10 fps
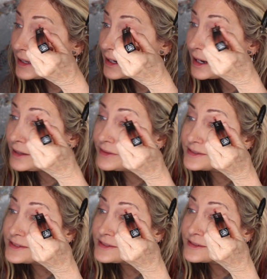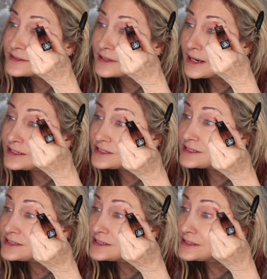And I
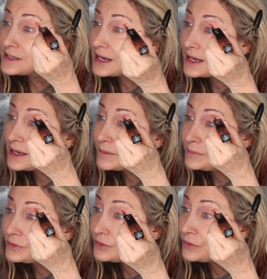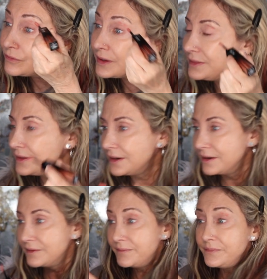just dab two right there.